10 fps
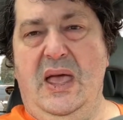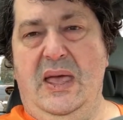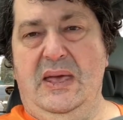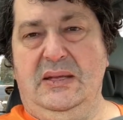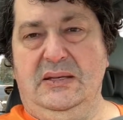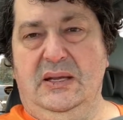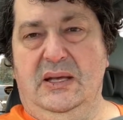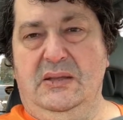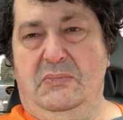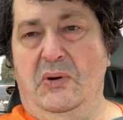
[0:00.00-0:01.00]
and
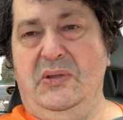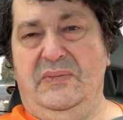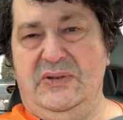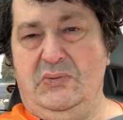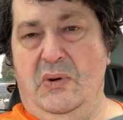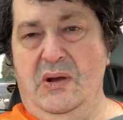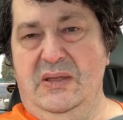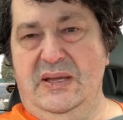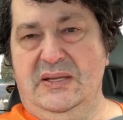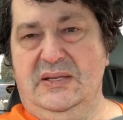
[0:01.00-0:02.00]
both of us wear
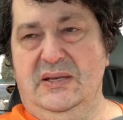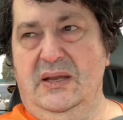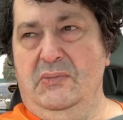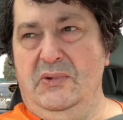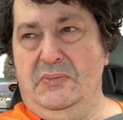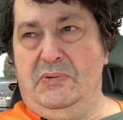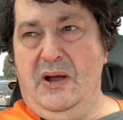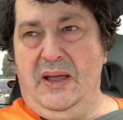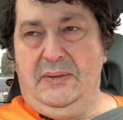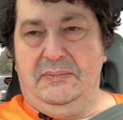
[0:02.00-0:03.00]
these with pride.